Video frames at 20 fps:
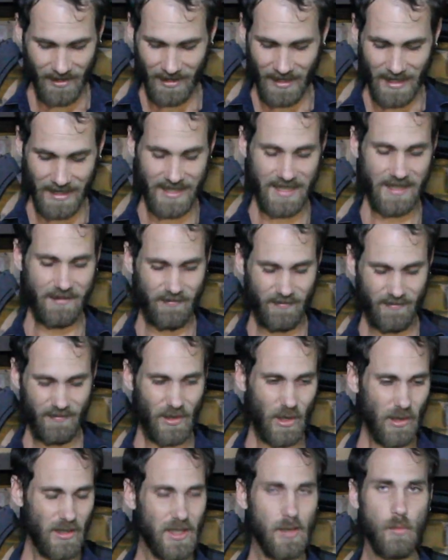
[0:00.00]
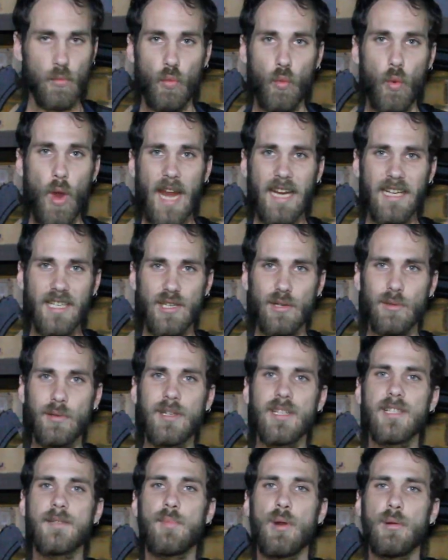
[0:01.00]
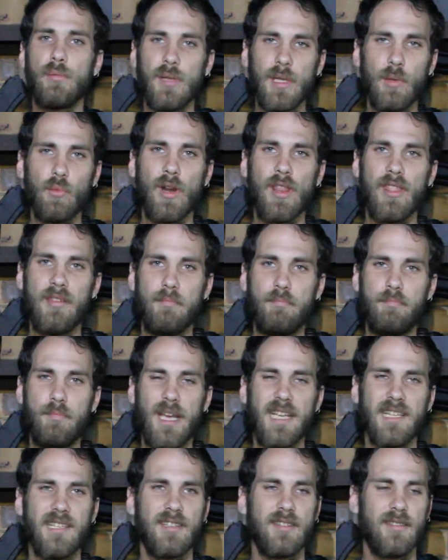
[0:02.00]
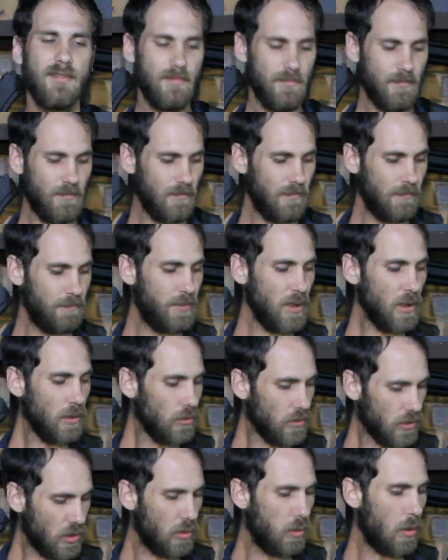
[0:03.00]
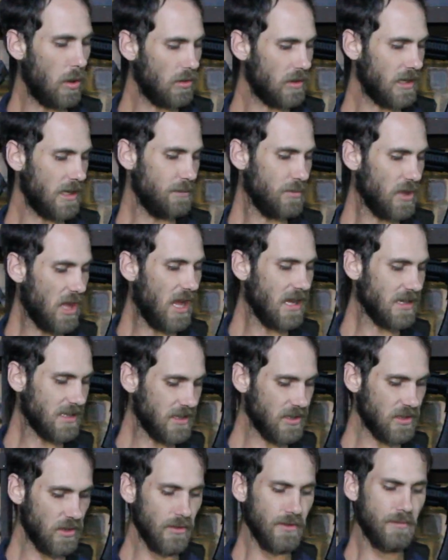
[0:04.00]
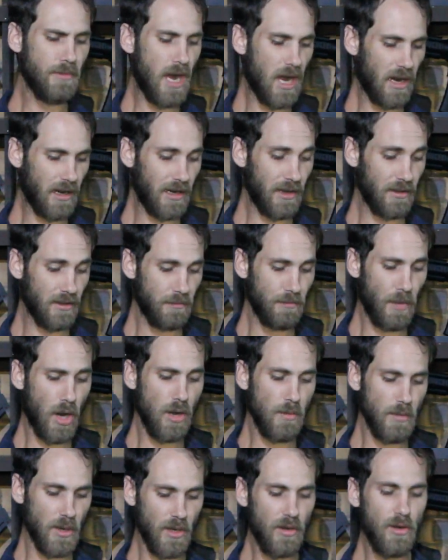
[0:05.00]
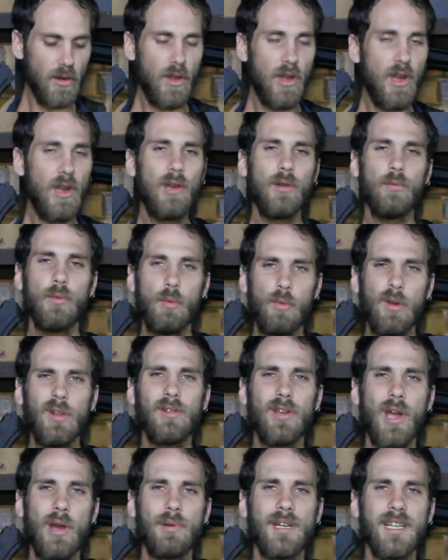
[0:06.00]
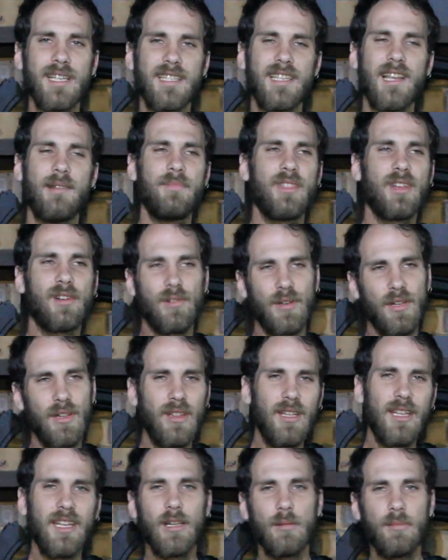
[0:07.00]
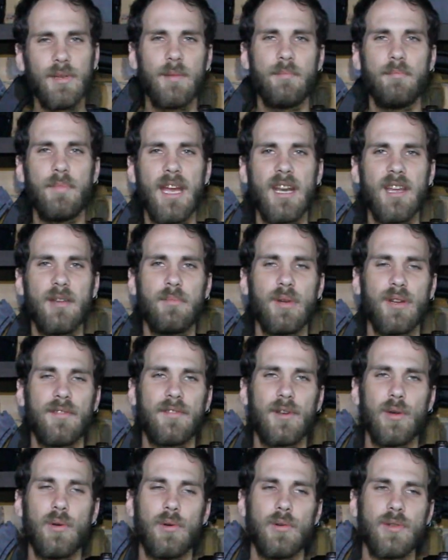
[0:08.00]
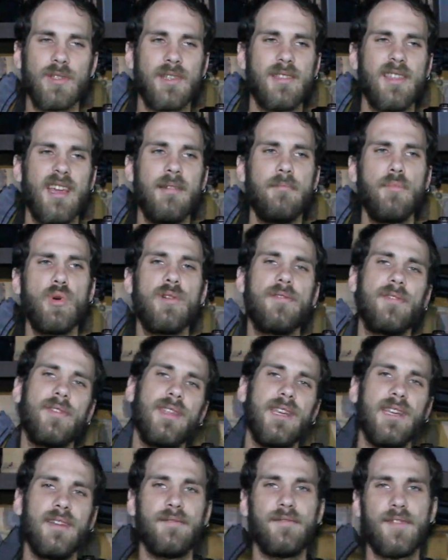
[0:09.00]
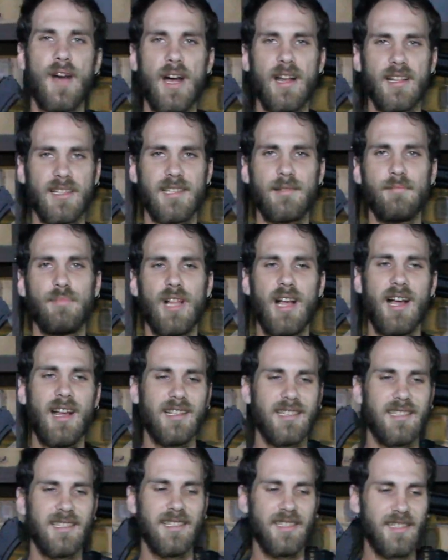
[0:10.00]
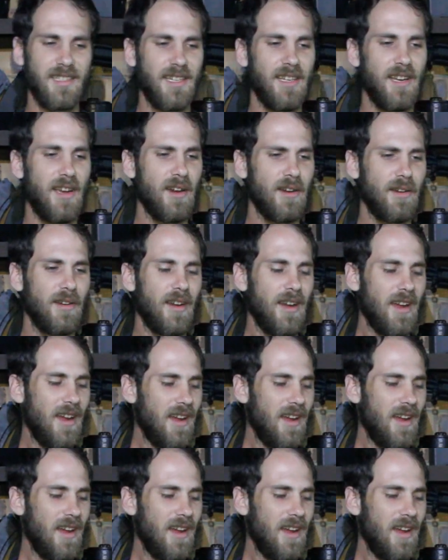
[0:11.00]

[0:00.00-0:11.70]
It's got some weight to it. It's probably one of the best build quality blasters on the market at the moment. We will go into some that are a little bit better, but of course, they're more for the advanced blasters, you know.